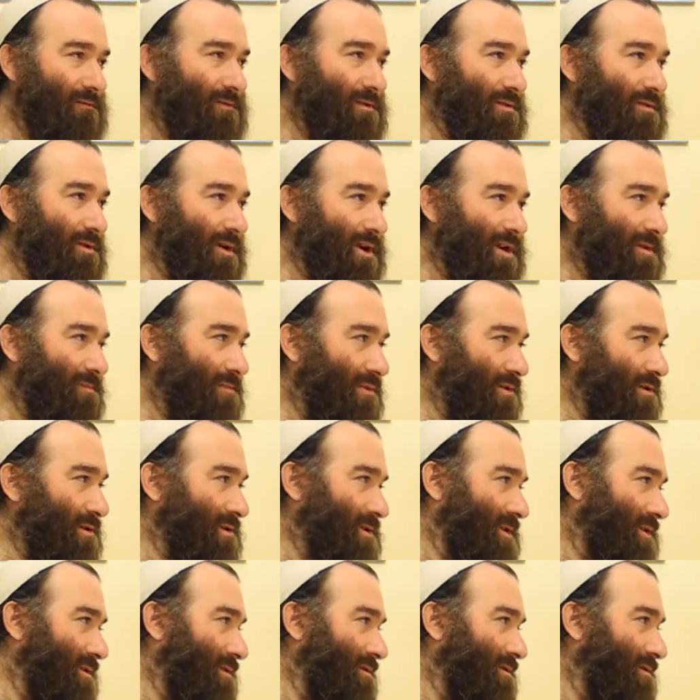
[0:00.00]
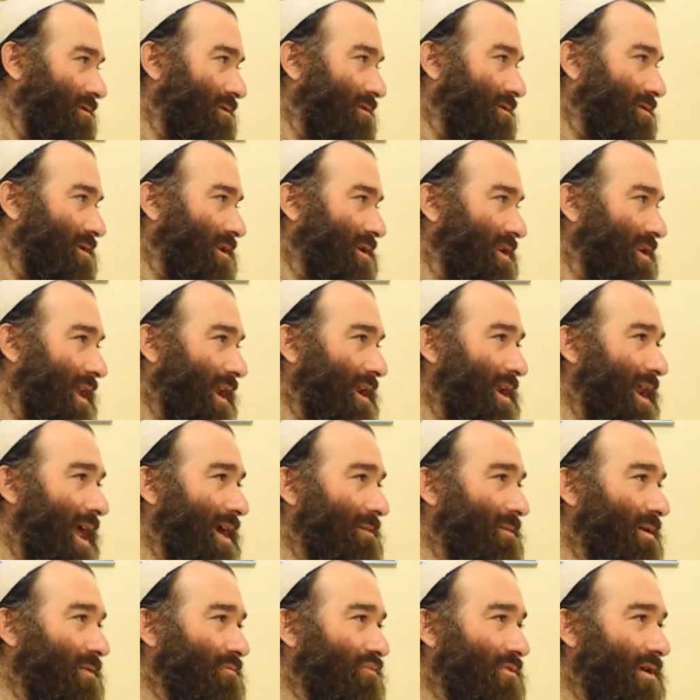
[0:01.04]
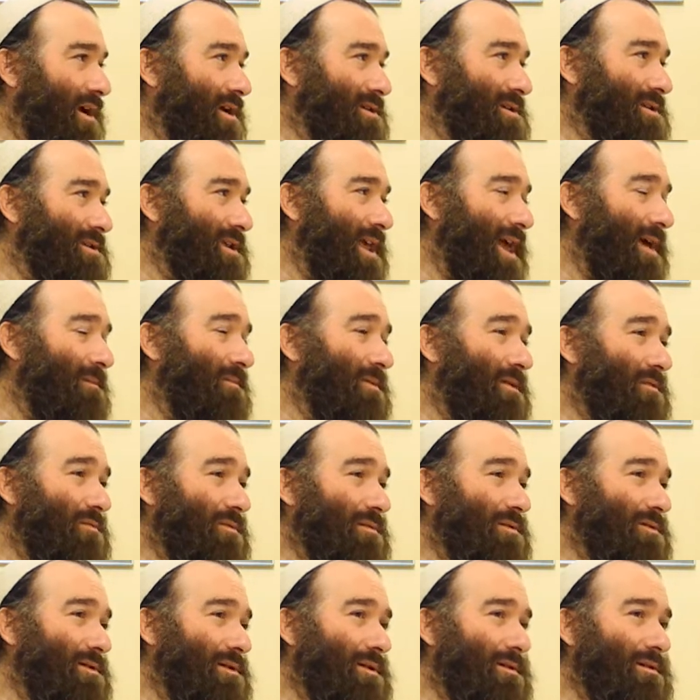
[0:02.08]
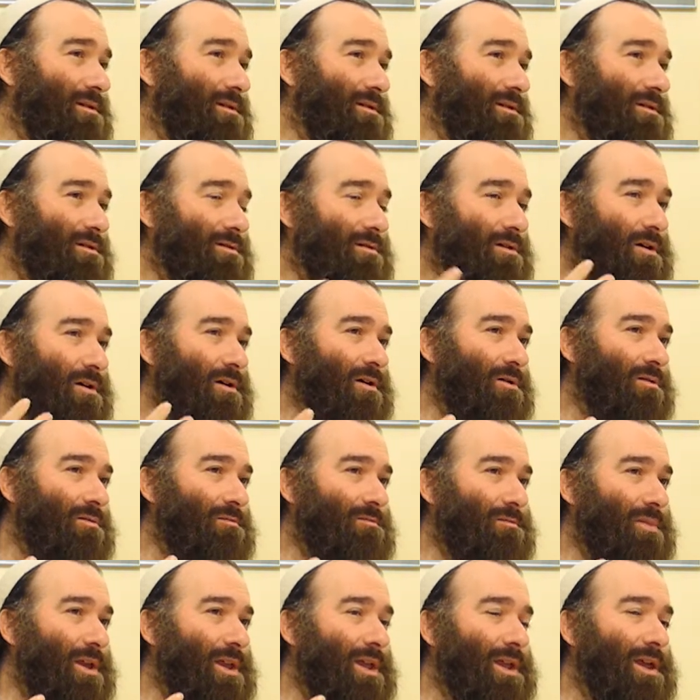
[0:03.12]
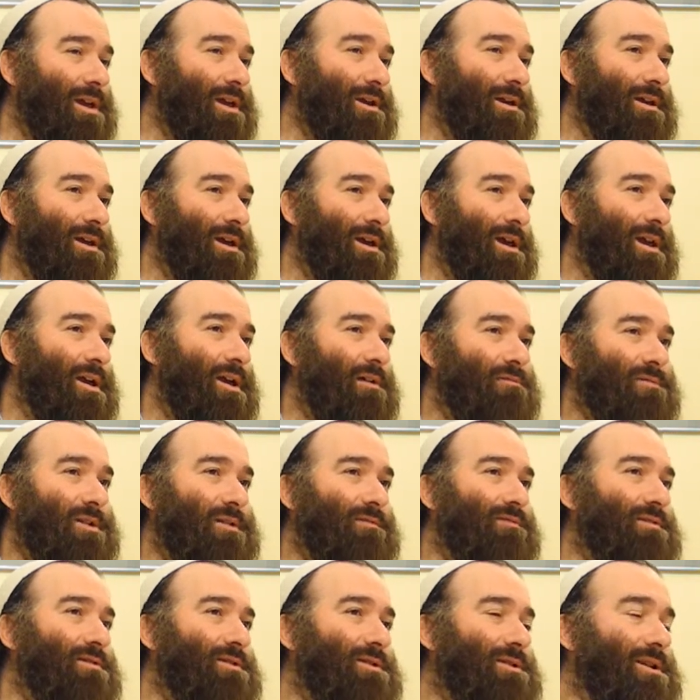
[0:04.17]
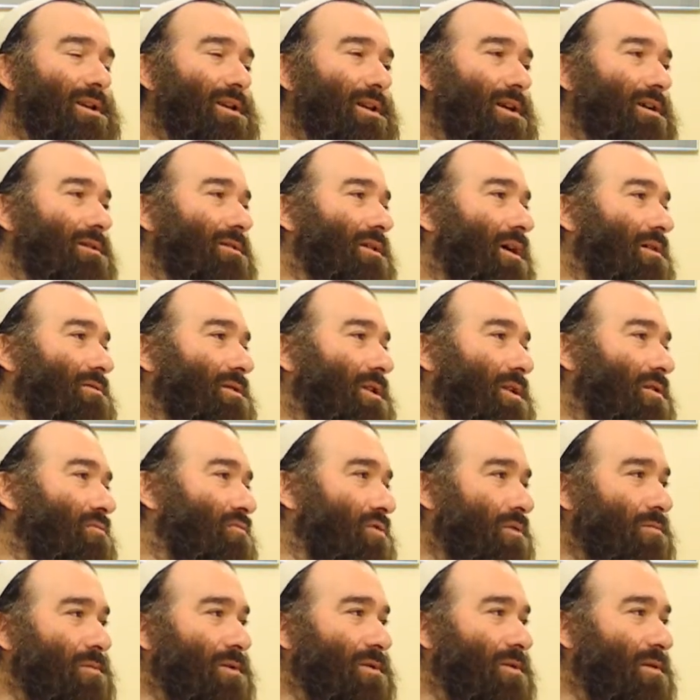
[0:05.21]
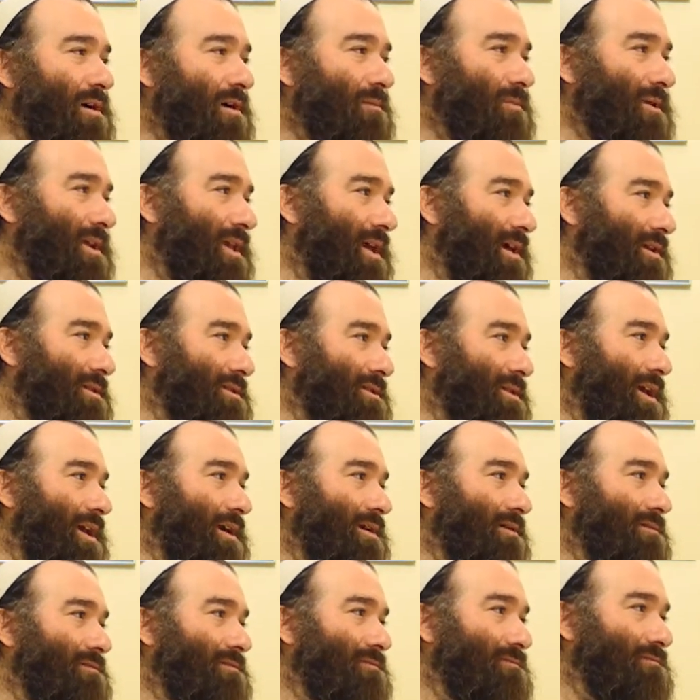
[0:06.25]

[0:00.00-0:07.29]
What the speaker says: If you look at a person, there's a dynamic process happening within your own being, even if you're sitting alone in a room with nobody else there.